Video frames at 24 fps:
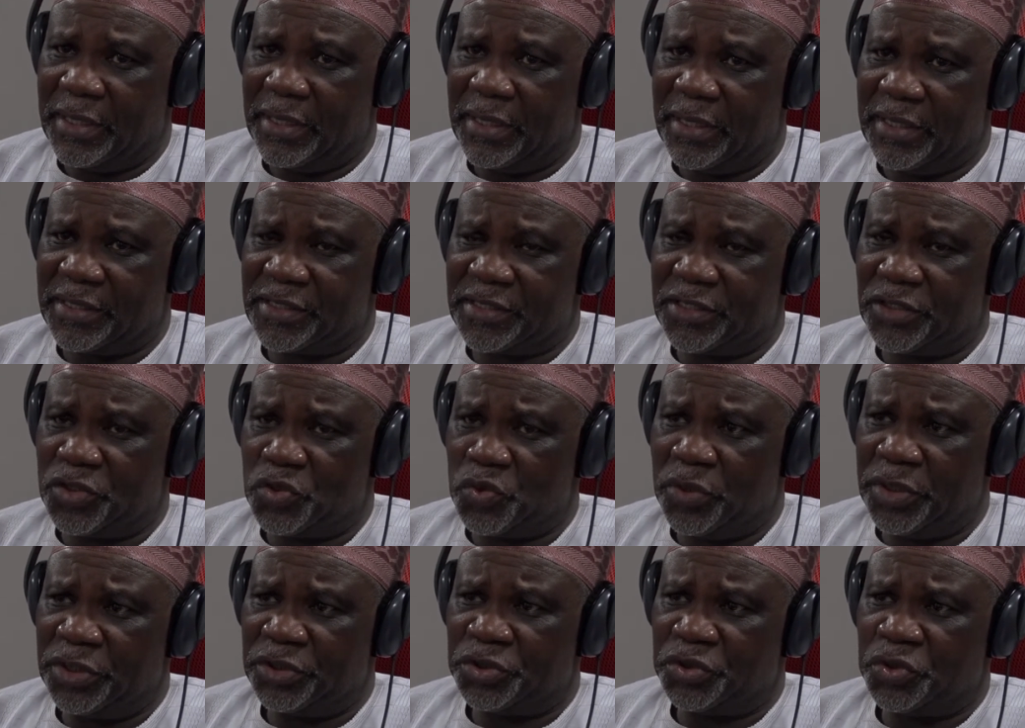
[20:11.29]
a
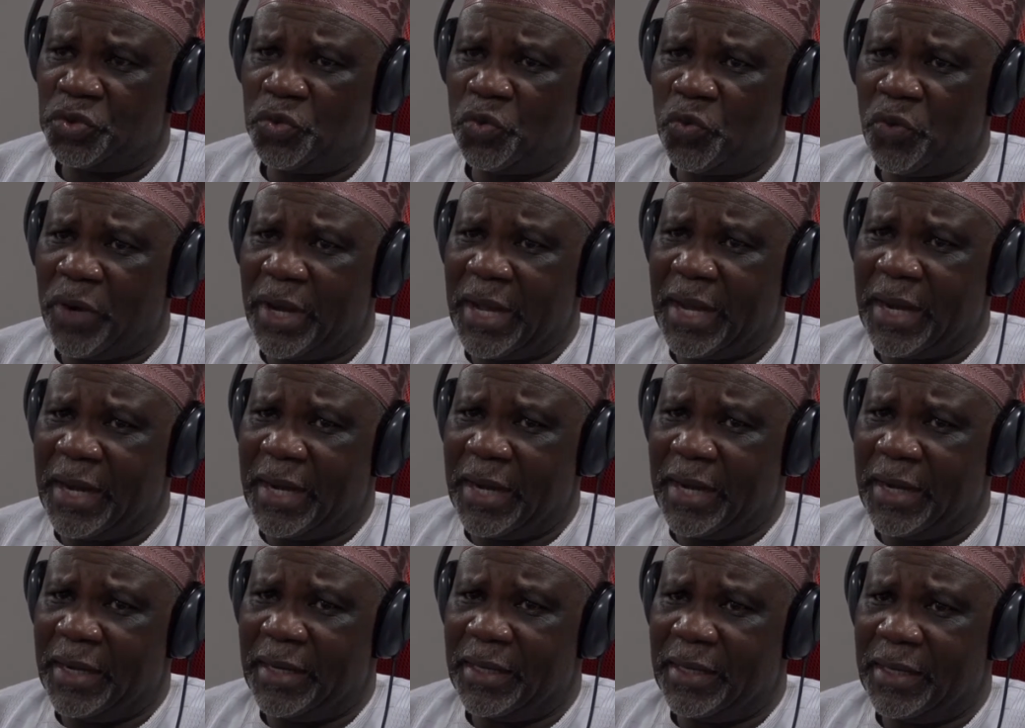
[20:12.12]
situation
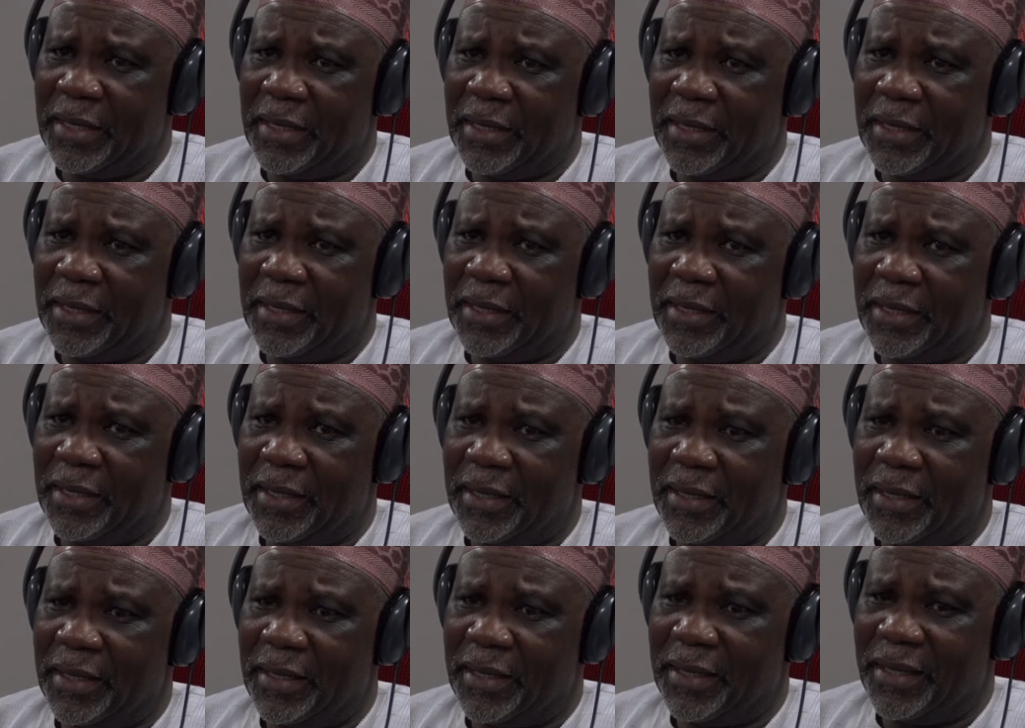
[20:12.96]
where
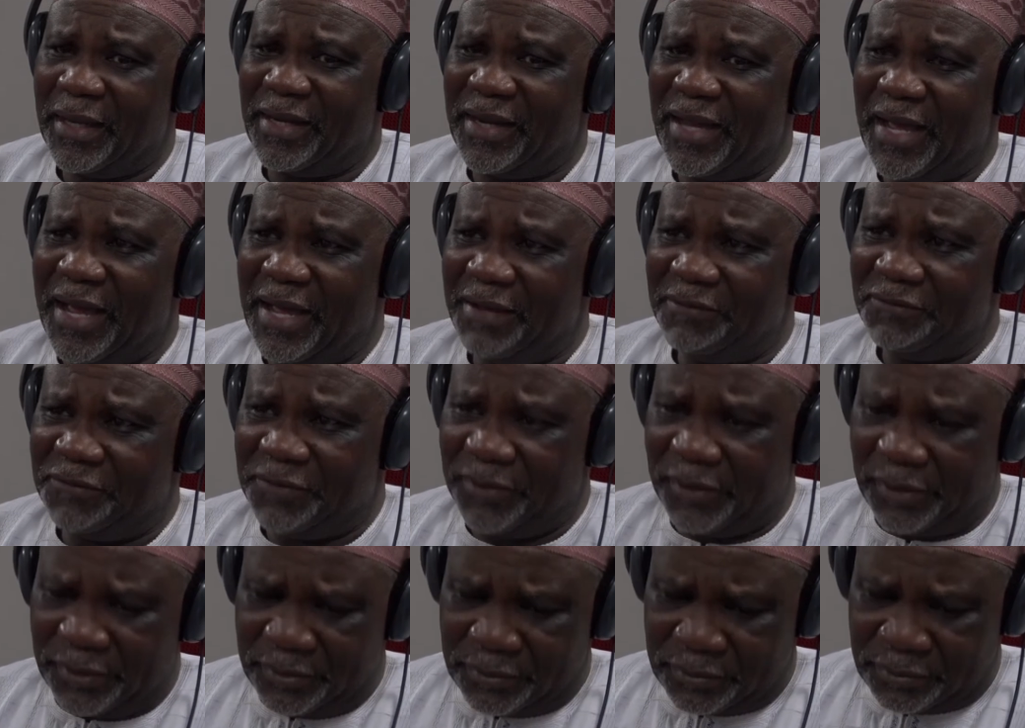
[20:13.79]
in
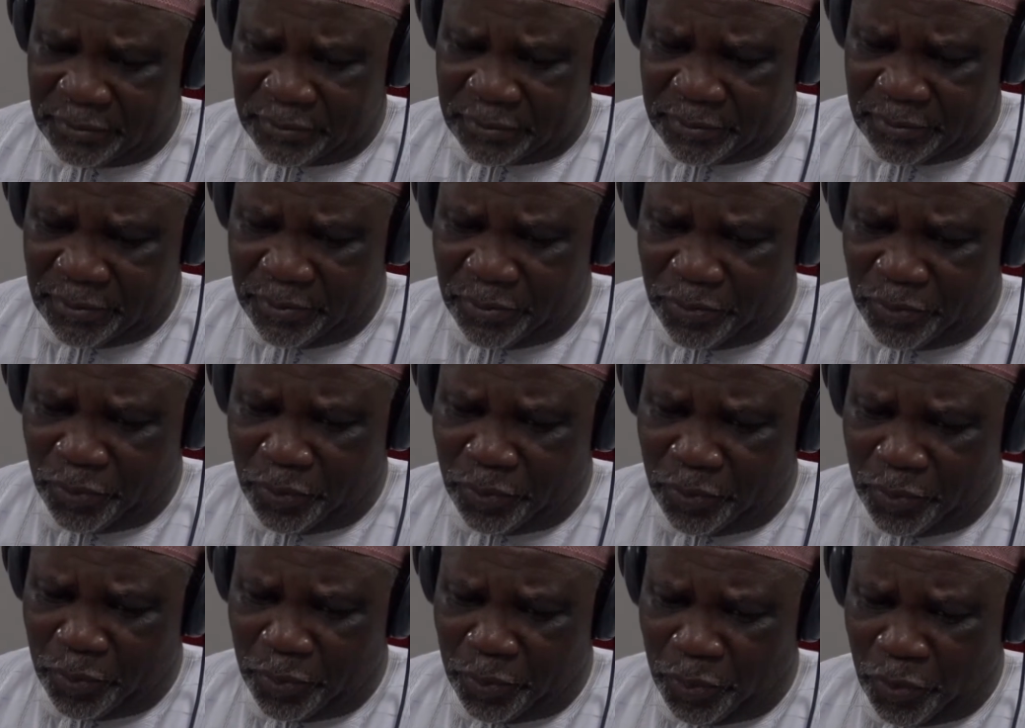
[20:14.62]
every
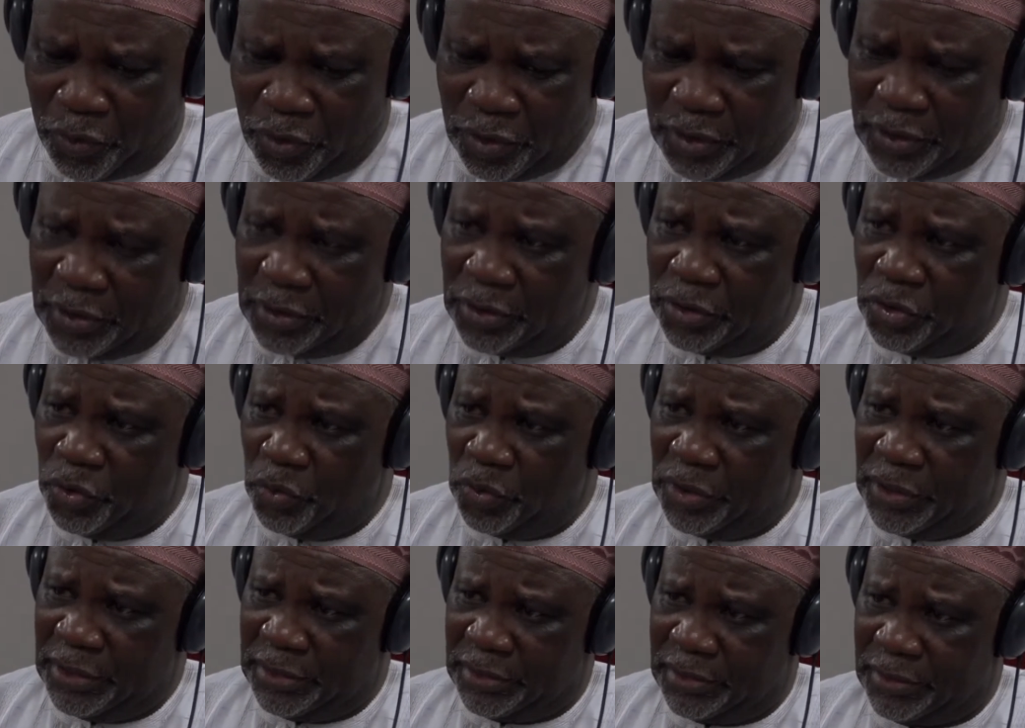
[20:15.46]
polling
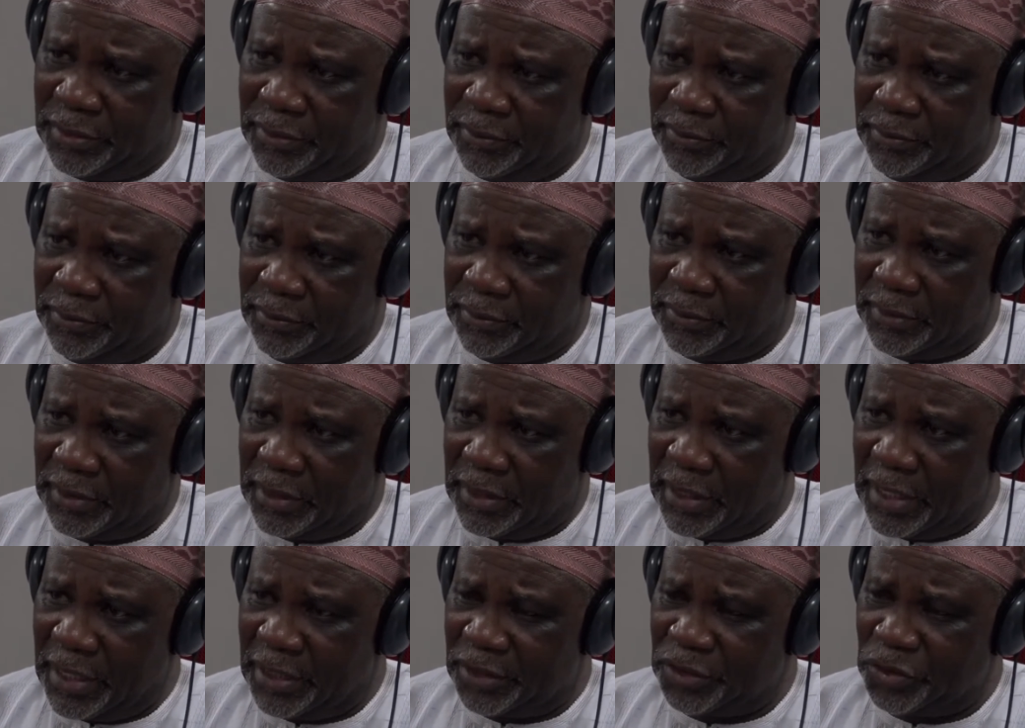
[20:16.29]
unit,
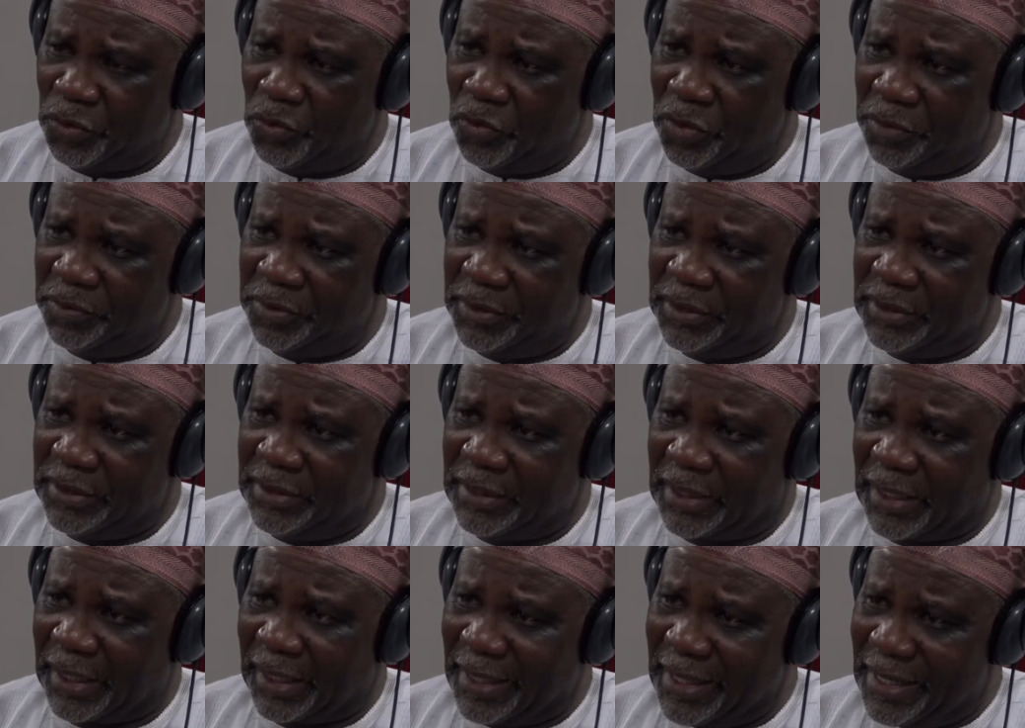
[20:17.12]
election will be
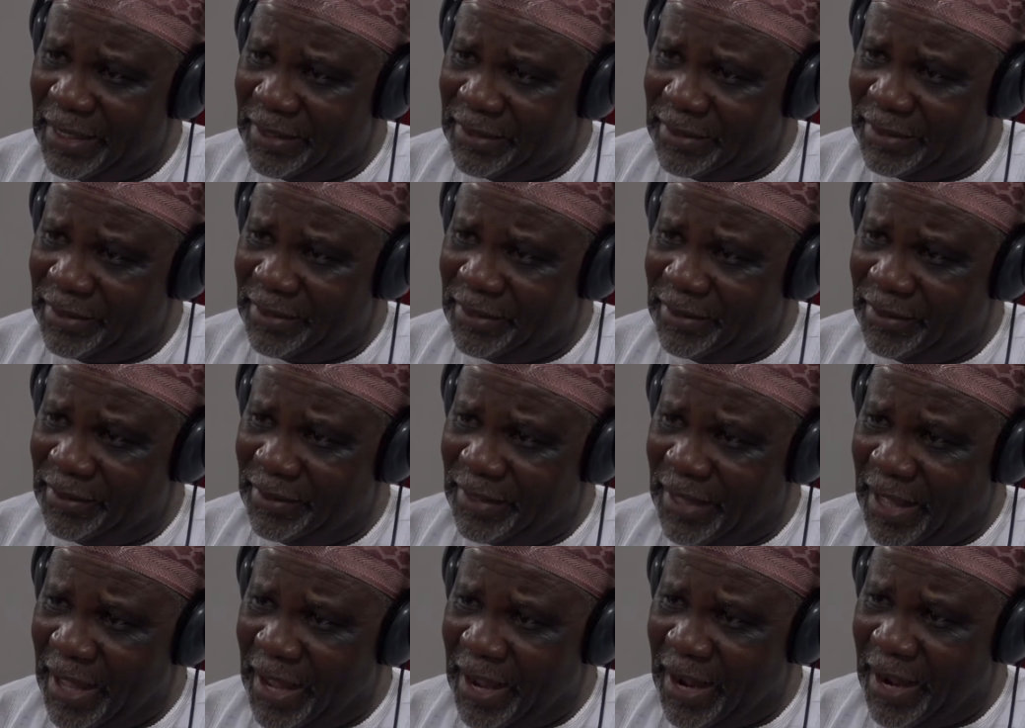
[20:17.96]
declared
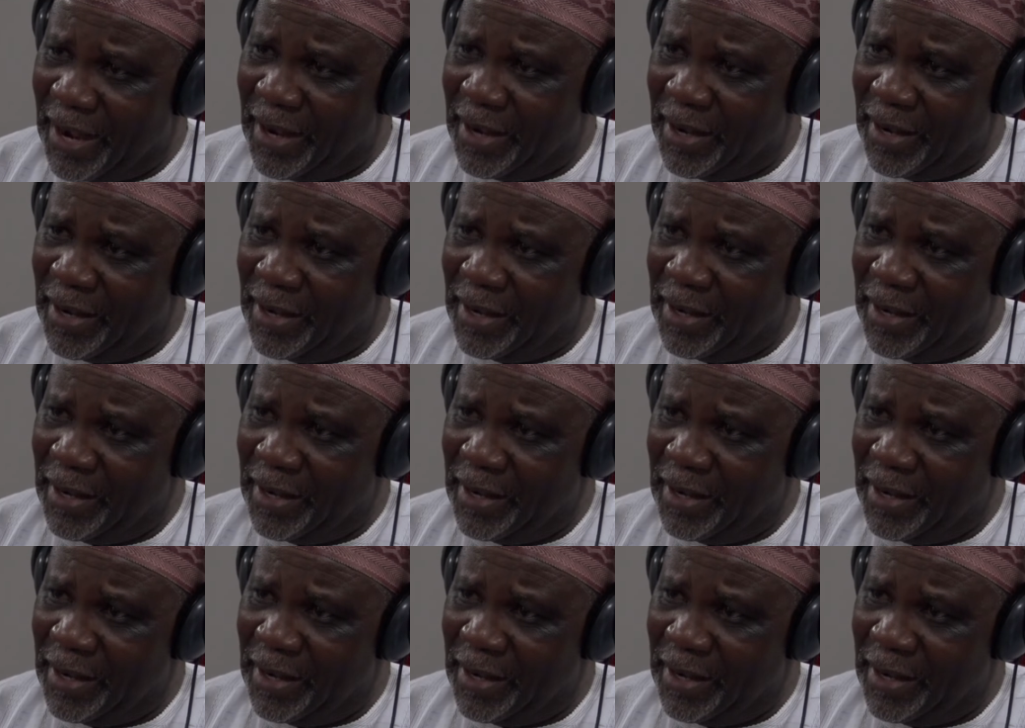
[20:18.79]
there